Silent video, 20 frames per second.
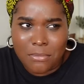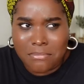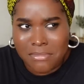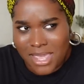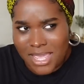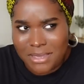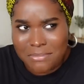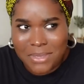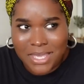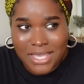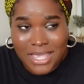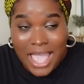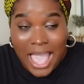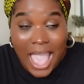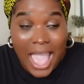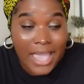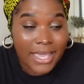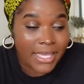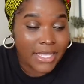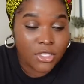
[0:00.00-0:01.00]
Maybe
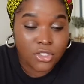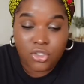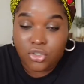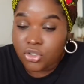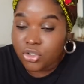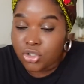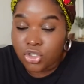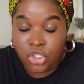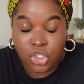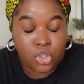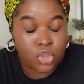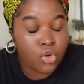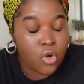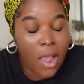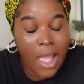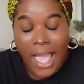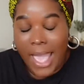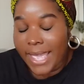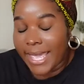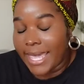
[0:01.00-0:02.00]
I can
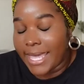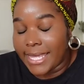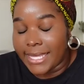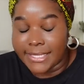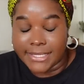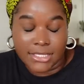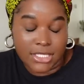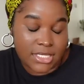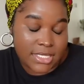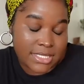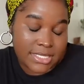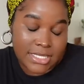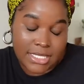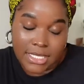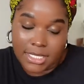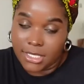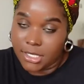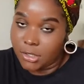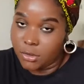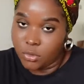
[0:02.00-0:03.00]
try and
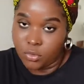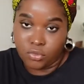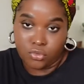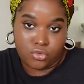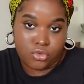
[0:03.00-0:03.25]
see,